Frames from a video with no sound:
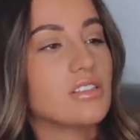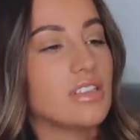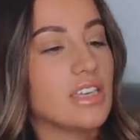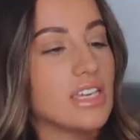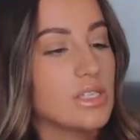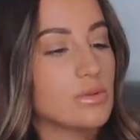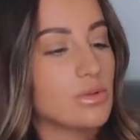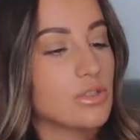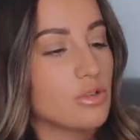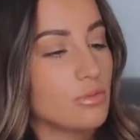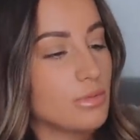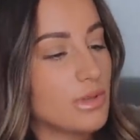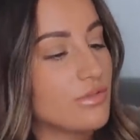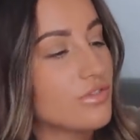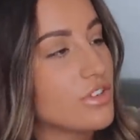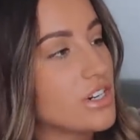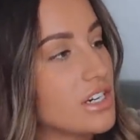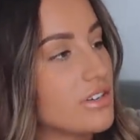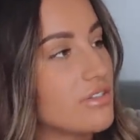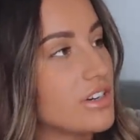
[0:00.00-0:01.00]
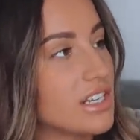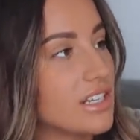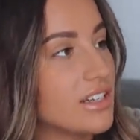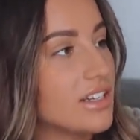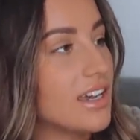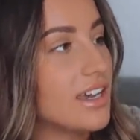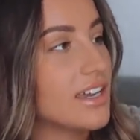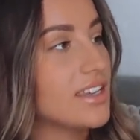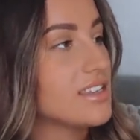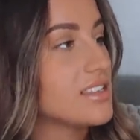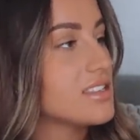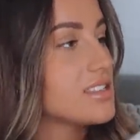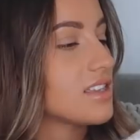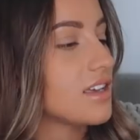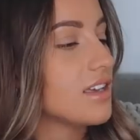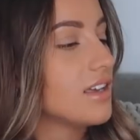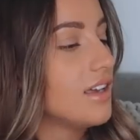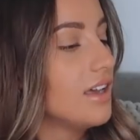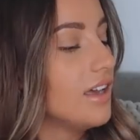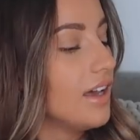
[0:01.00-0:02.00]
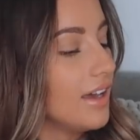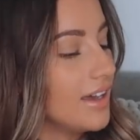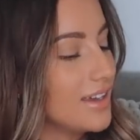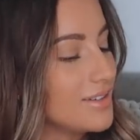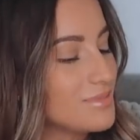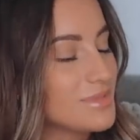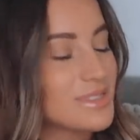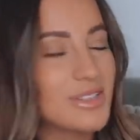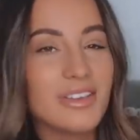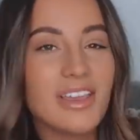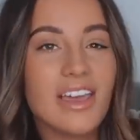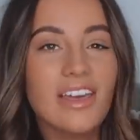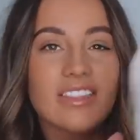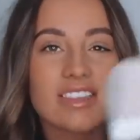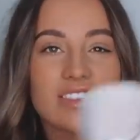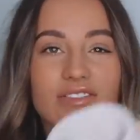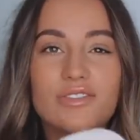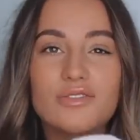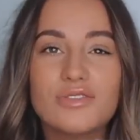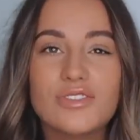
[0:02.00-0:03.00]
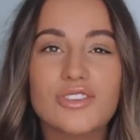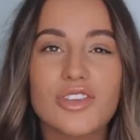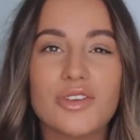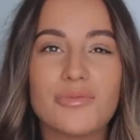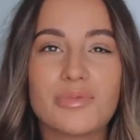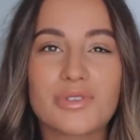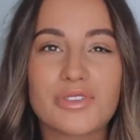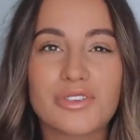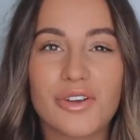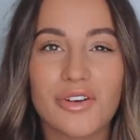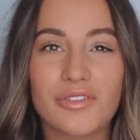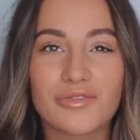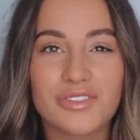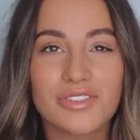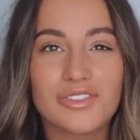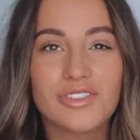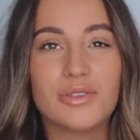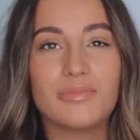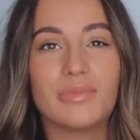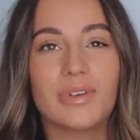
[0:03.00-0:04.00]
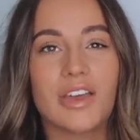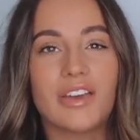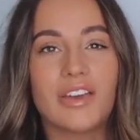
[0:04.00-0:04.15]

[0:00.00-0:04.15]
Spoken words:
of things, which will be really, really nice. So yeah, this feels super soft and super